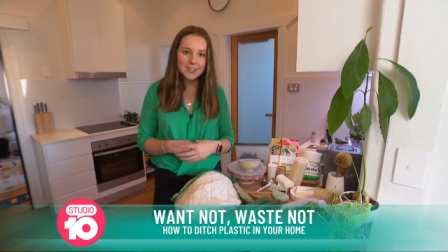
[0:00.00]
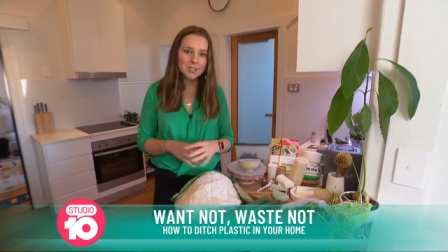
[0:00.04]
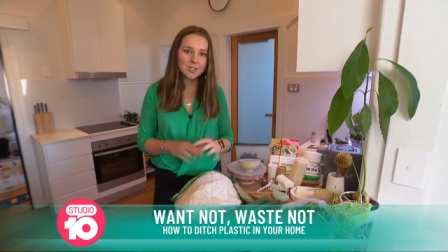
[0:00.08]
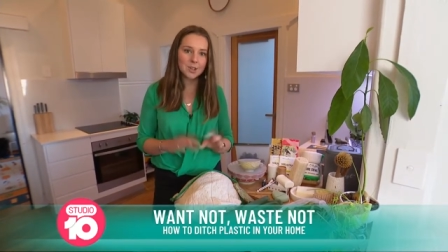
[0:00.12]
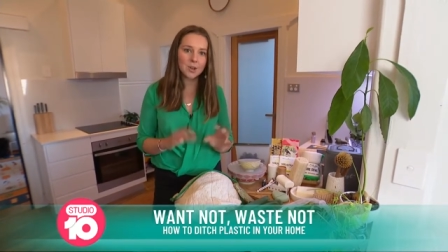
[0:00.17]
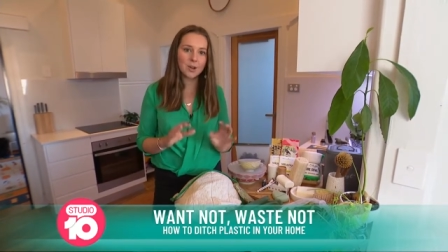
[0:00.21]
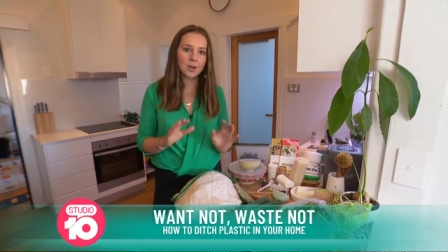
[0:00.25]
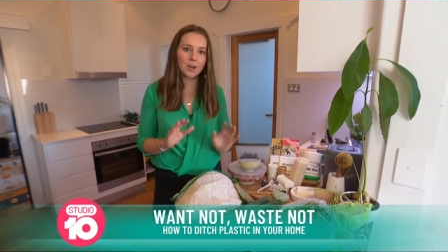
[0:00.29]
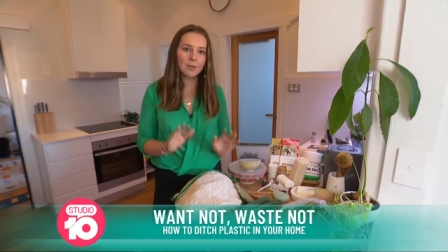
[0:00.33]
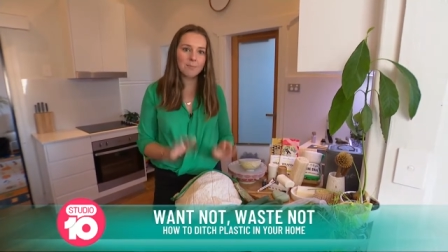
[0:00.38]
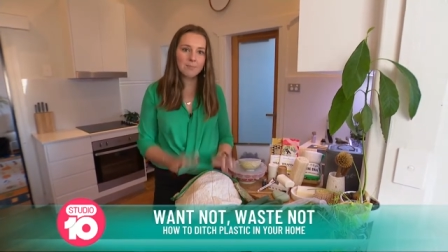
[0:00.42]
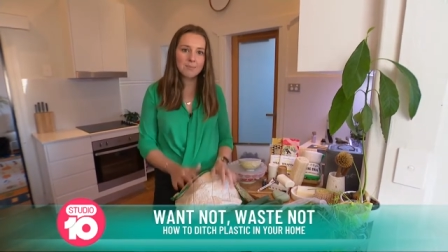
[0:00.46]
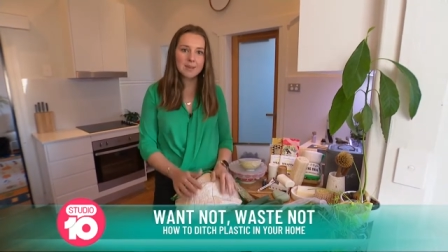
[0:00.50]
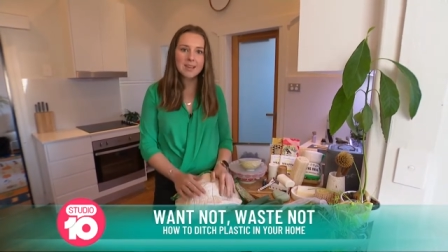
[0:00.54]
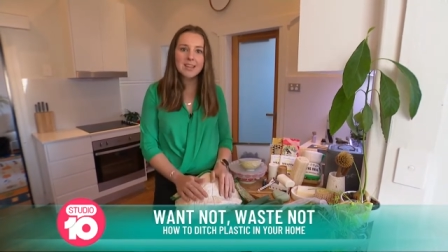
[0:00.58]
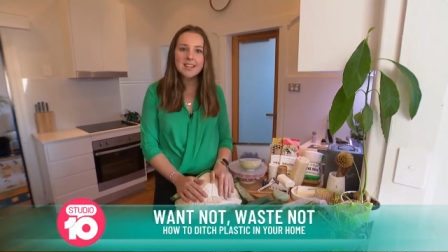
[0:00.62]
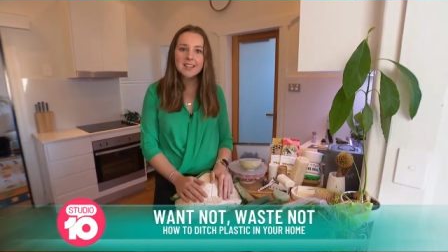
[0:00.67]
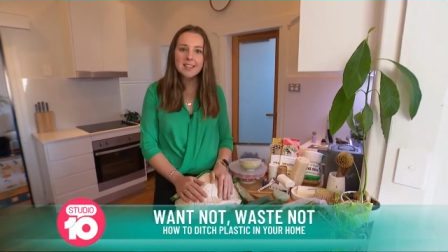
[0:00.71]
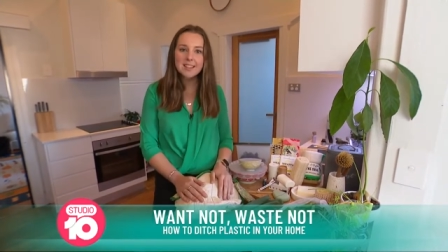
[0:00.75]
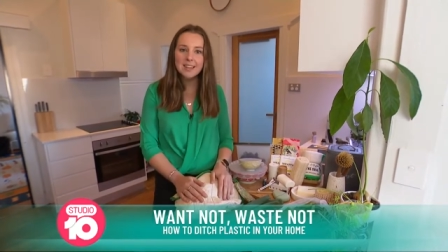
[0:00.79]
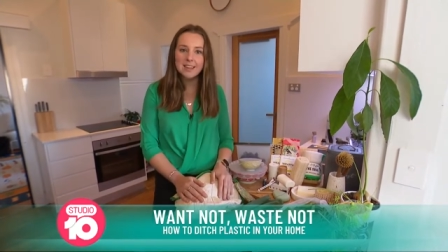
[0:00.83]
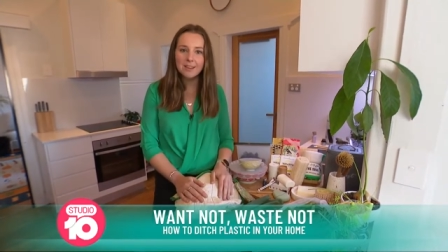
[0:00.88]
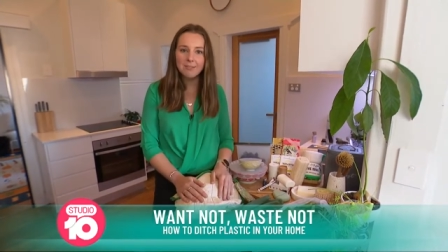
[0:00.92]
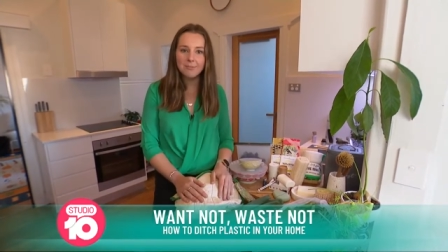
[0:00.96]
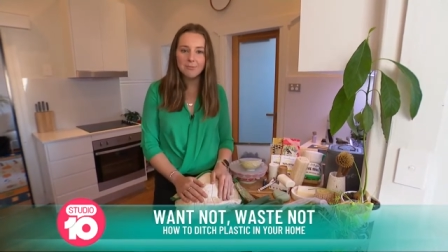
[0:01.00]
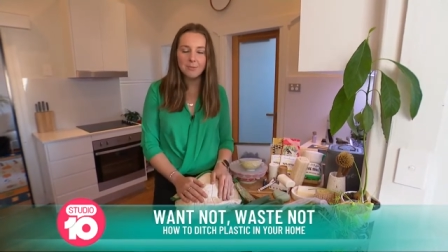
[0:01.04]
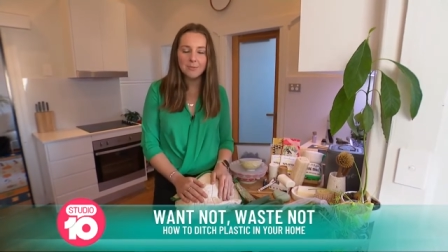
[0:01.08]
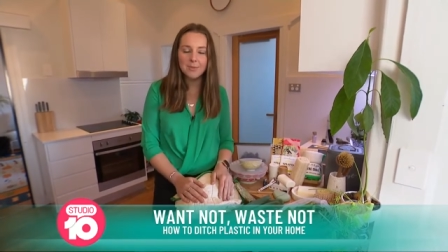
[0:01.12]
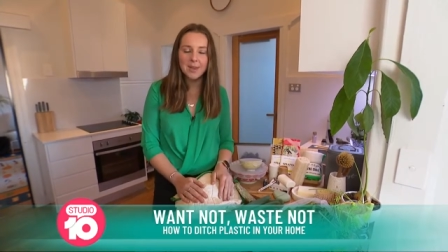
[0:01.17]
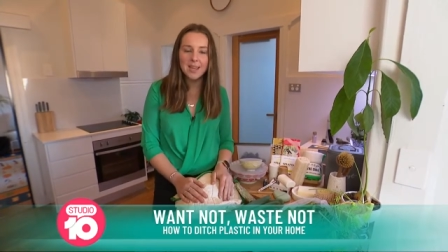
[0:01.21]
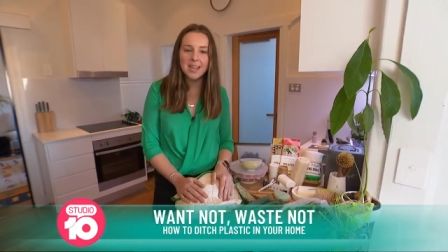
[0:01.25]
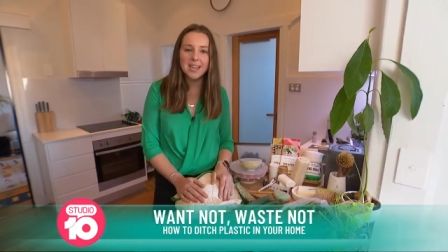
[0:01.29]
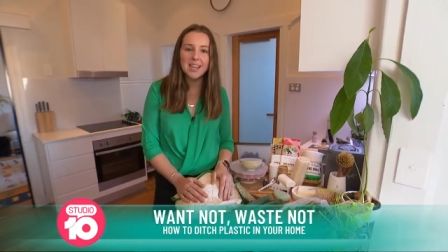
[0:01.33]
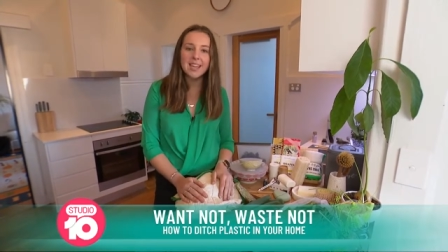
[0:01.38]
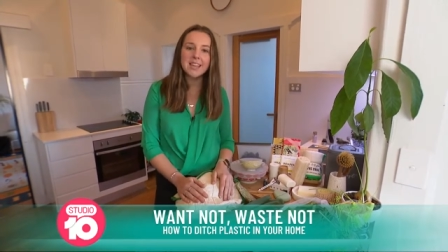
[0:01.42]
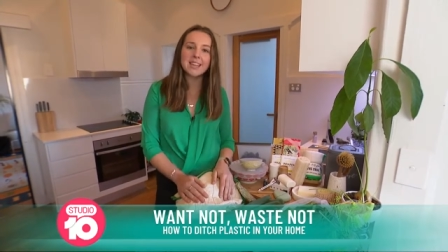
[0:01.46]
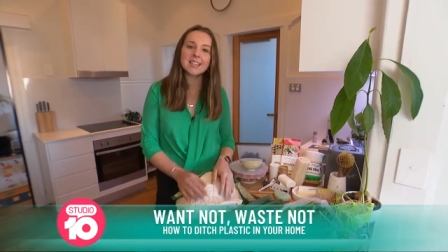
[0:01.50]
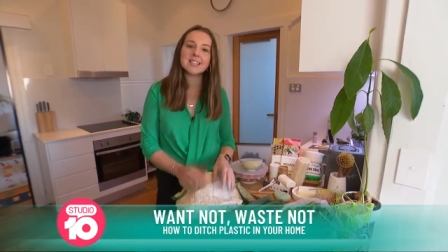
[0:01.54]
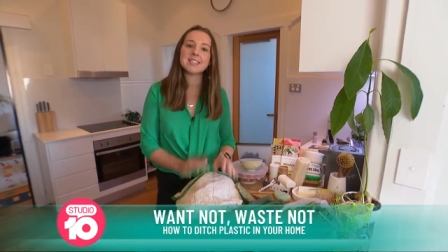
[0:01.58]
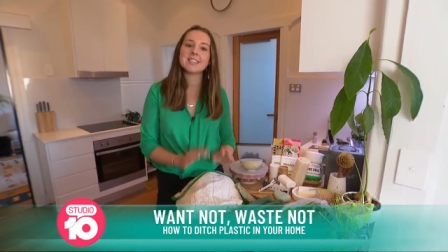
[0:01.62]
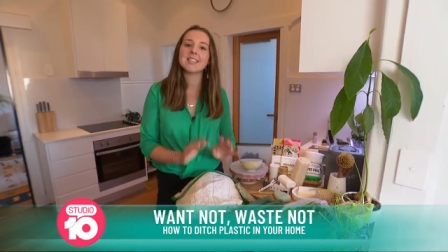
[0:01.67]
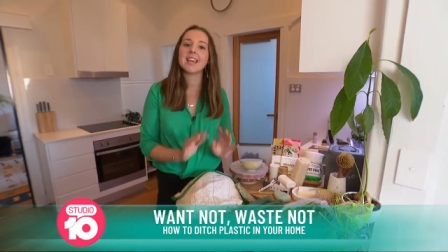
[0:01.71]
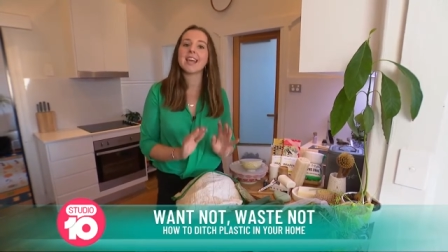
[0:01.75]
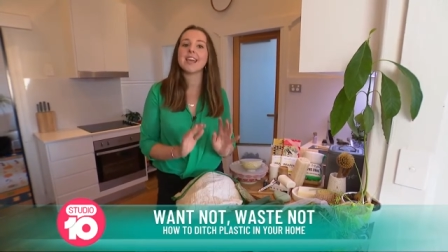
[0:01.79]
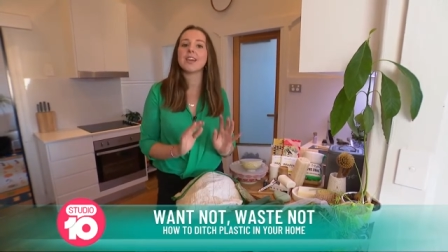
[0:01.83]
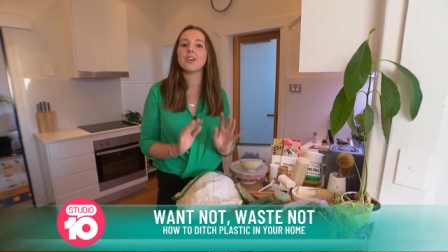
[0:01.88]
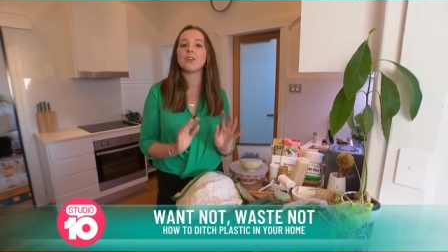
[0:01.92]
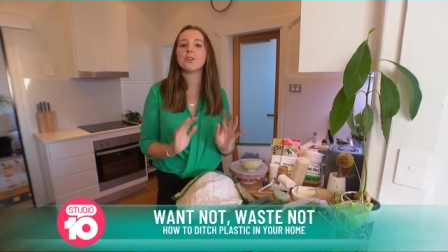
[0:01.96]
So a big thing for me is
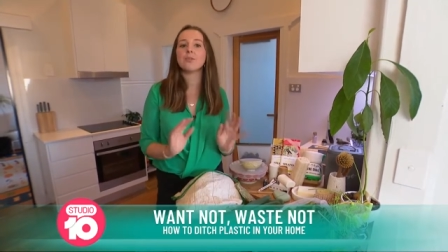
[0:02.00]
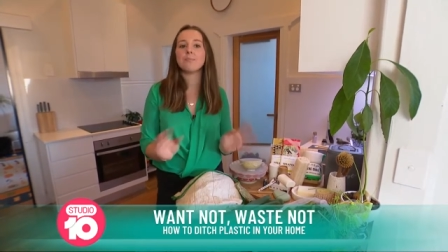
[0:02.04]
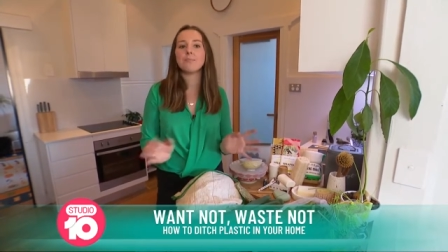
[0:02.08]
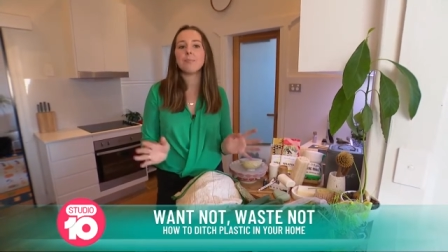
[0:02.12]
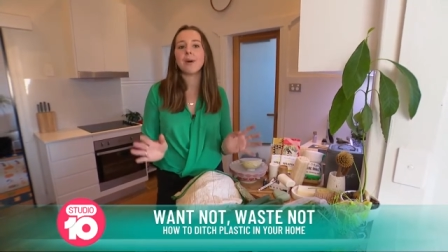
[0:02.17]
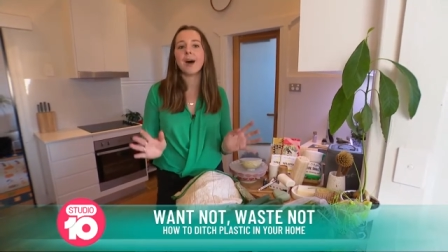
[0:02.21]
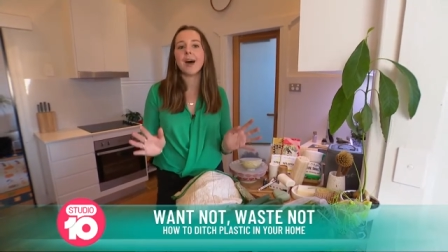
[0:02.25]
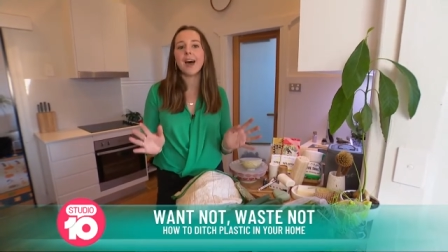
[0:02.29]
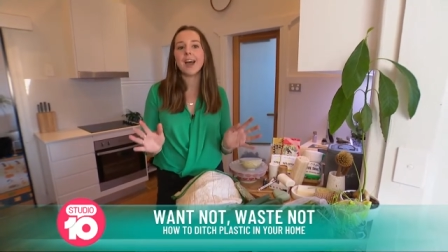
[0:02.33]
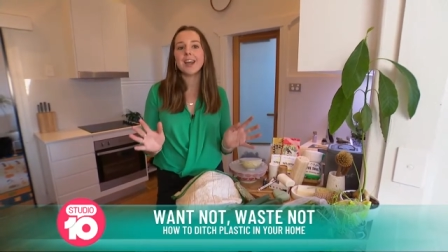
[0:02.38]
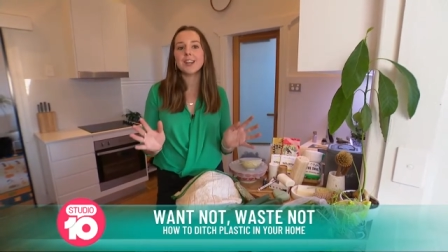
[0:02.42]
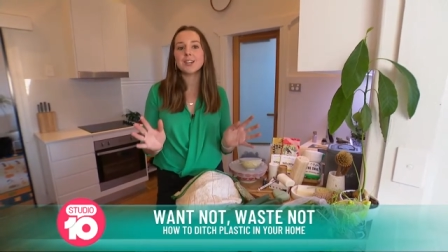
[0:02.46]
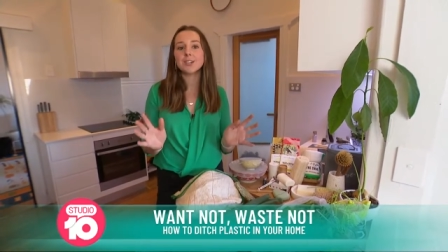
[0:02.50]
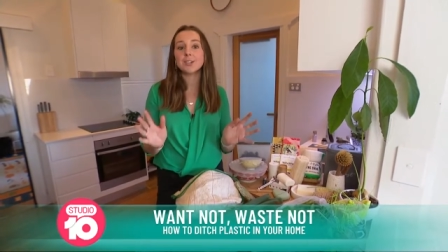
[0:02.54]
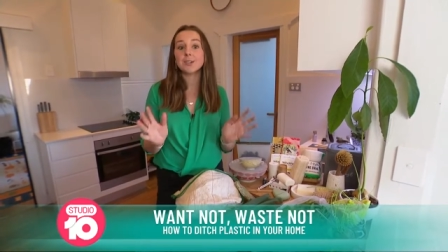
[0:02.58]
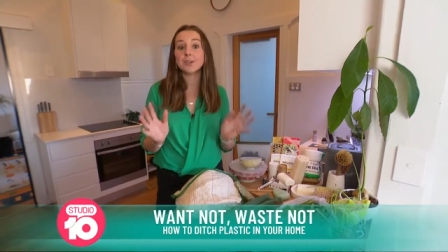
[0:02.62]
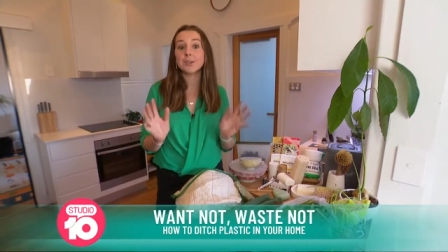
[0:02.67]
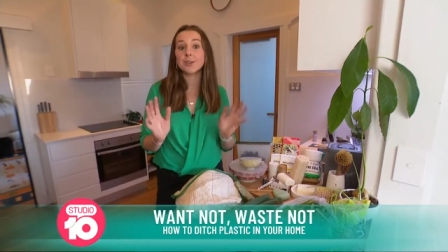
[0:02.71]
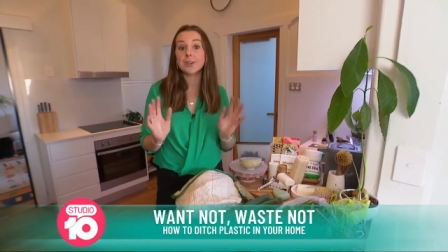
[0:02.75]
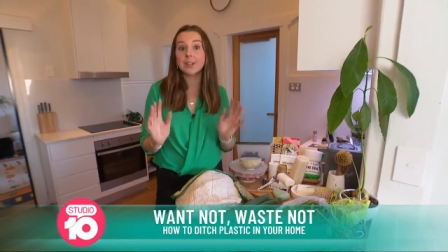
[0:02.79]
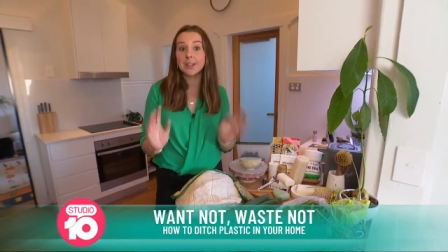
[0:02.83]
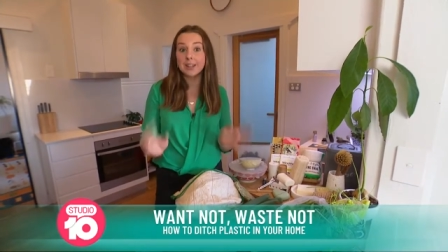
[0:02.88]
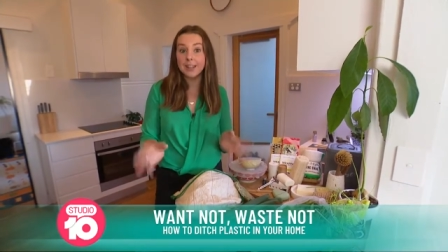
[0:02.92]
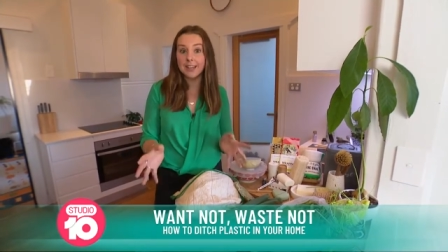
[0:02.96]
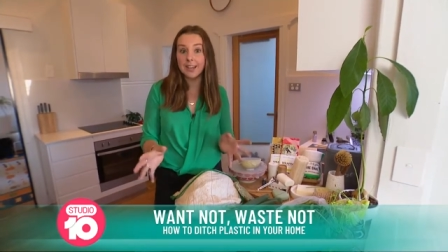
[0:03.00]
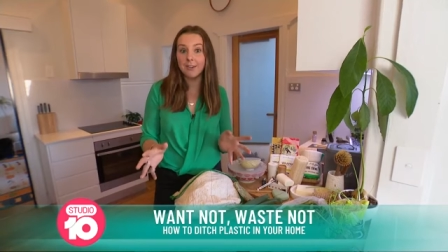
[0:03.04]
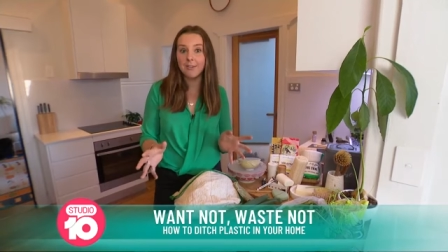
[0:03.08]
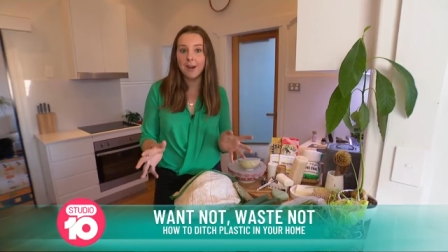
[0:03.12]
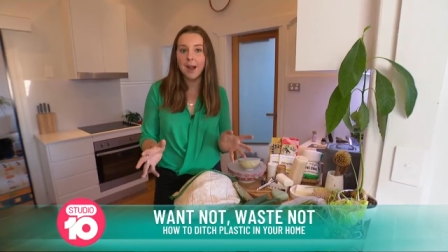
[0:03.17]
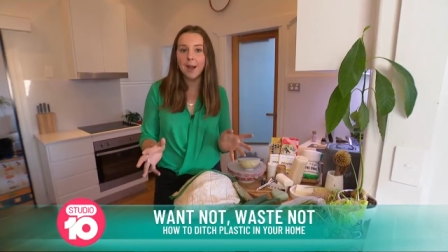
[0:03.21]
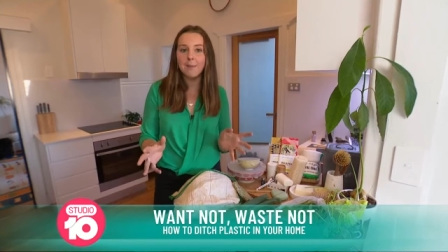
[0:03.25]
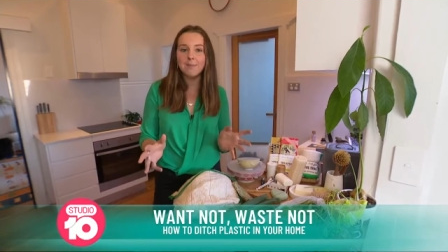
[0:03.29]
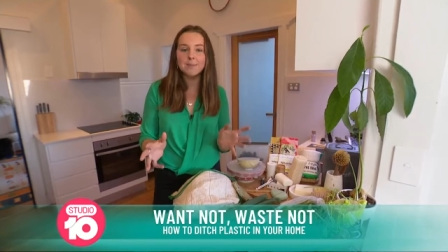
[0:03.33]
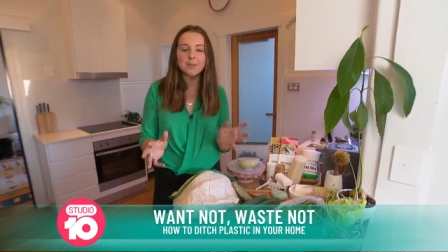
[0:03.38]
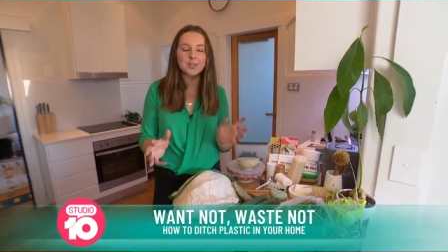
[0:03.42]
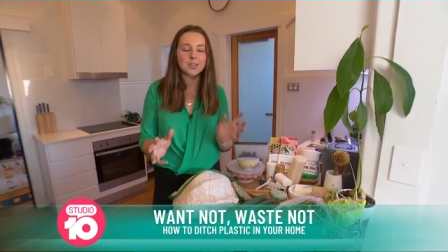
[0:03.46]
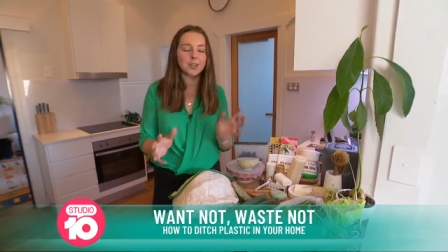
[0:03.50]
saying goodbye to cling wrap.